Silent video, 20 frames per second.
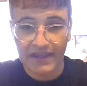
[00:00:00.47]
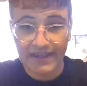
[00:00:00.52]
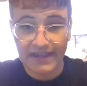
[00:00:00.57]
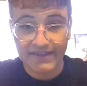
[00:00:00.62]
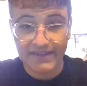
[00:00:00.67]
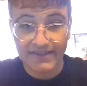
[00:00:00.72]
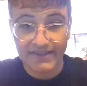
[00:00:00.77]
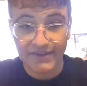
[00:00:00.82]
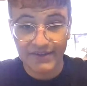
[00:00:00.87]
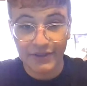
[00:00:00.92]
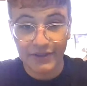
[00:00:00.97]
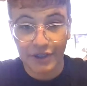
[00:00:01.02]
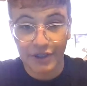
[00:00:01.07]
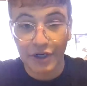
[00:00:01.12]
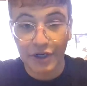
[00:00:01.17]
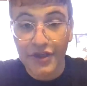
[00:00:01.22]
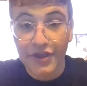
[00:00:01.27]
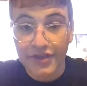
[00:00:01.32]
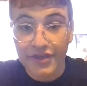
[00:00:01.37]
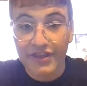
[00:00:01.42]
It's
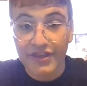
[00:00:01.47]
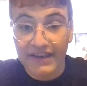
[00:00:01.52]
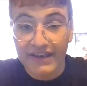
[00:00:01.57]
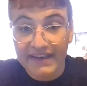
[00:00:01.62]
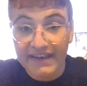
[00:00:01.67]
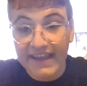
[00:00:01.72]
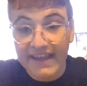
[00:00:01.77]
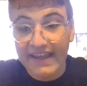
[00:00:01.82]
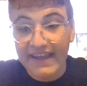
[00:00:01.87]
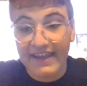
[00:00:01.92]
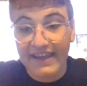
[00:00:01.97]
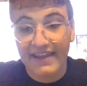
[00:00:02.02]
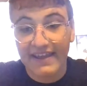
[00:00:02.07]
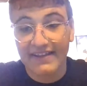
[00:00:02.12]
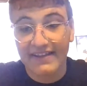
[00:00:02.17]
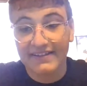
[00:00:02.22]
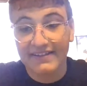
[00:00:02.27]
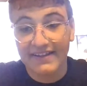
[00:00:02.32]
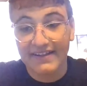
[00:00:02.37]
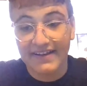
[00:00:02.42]
Earth
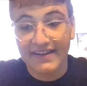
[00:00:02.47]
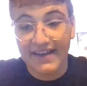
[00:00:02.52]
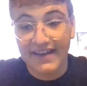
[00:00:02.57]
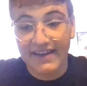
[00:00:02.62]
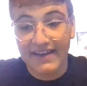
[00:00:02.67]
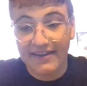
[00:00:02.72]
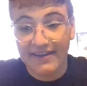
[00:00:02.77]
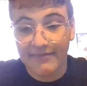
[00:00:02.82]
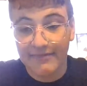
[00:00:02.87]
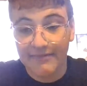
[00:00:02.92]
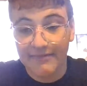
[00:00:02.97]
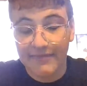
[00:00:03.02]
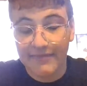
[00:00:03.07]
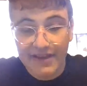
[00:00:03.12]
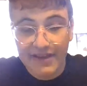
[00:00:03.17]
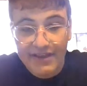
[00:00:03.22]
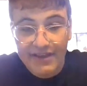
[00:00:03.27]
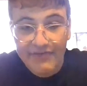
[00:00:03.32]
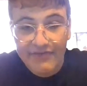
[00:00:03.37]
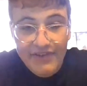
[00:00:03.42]
Day today,
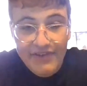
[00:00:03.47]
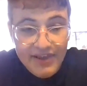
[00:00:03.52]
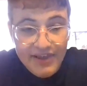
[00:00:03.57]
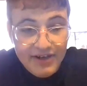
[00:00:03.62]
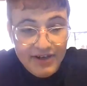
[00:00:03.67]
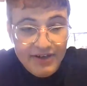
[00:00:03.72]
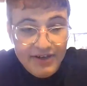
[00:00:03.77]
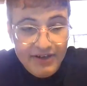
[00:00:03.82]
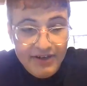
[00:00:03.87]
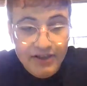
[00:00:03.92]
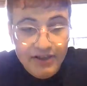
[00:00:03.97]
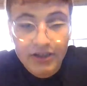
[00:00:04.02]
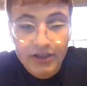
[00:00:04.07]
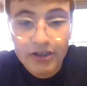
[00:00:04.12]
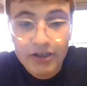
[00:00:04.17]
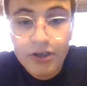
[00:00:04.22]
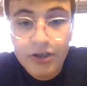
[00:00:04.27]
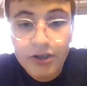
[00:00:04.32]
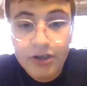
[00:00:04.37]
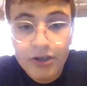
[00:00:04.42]
and I figured
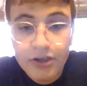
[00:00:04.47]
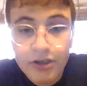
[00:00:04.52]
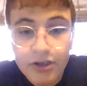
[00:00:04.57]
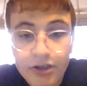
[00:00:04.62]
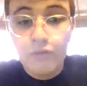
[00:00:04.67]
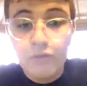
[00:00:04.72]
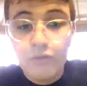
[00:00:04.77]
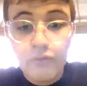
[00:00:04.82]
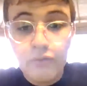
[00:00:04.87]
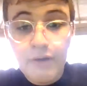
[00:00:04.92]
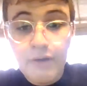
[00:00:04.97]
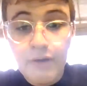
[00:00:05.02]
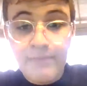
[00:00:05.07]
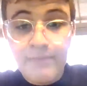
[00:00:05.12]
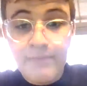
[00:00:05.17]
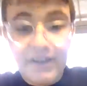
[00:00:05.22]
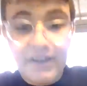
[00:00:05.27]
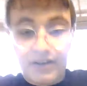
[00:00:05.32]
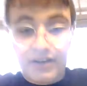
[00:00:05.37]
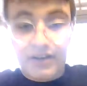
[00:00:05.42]

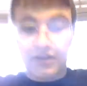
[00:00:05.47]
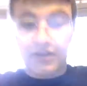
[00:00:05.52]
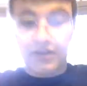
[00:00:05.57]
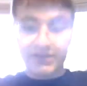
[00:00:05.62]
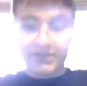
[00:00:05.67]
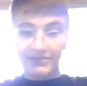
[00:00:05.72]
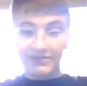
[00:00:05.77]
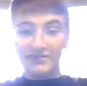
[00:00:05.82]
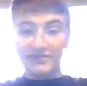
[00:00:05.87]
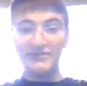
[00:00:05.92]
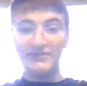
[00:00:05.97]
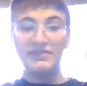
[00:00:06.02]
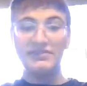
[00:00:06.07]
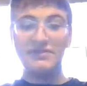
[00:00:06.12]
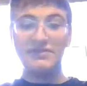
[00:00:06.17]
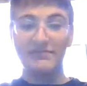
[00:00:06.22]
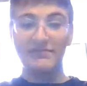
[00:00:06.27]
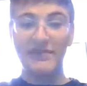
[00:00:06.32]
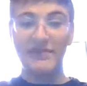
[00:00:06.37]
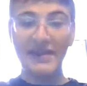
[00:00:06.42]
what better honest review
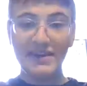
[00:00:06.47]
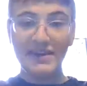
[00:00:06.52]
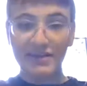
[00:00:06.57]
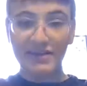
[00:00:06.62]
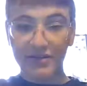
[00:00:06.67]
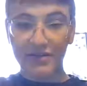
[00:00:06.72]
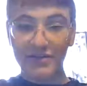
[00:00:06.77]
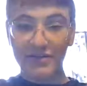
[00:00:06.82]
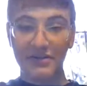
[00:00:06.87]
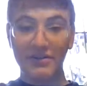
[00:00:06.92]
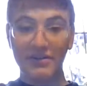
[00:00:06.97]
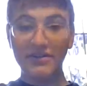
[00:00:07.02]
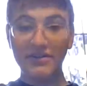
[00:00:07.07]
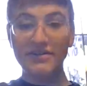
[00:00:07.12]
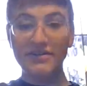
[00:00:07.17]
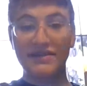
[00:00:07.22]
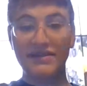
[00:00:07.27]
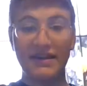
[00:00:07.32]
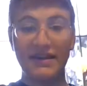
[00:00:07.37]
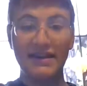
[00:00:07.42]
to make on
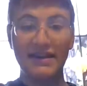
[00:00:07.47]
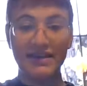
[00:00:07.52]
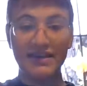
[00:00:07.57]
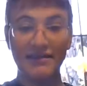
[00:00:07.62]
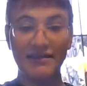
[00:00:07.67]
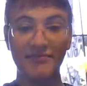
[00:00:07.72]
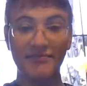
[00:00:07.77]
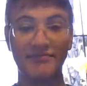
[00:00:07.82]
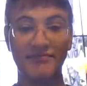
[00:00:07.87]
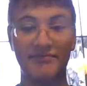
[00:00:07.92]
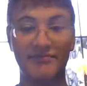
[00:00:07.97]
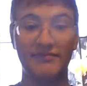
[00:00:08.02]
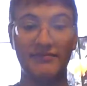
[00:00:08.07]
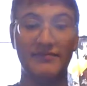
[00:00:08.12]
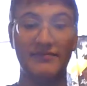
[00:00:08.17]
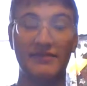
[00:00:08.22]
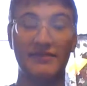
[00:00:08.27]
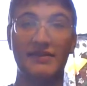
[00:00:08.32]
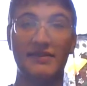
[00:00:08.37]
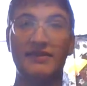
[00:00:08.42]
Earth Day
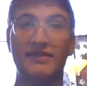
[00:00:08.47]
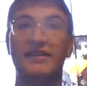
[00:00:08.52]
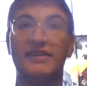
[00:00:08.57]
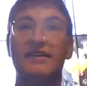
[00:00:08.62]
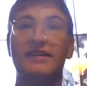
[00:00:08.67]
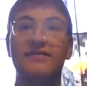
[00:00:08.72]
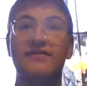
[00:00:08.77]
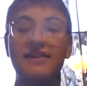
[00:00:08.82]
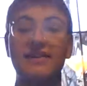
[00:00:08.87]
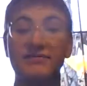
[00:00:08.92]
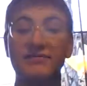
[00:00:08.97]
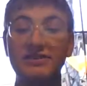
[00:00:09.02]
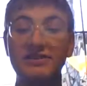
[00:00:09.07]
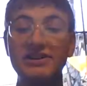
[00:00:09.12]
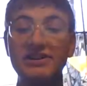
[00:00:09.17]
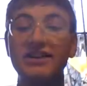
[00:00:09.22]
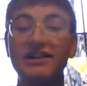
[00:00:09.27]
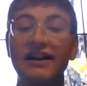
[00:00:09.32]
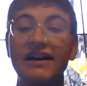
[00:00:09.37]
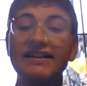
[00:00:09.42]
than of the
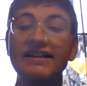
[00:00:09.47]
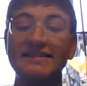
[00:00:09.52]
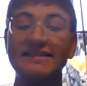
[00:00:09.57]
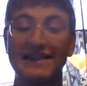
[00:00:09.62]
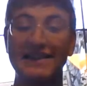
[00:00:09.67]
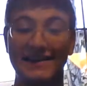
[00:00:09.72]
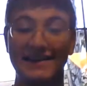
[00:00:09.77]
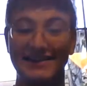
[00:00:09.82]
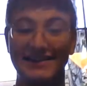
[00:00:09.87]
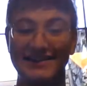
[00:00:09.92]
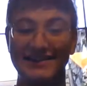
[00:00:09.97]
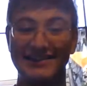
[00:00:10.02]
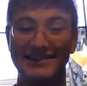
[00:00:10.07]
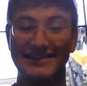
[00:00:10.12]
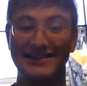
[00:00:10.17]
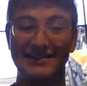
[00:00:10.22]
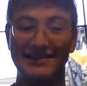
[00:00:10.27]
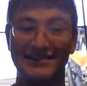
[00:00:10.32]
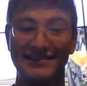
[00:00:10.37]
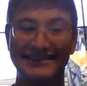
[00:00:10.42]
original Ice
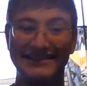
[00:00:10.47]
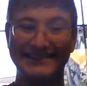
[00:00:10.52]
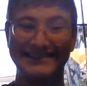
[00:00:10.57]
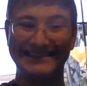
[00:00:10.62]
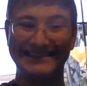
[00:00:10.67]
Age?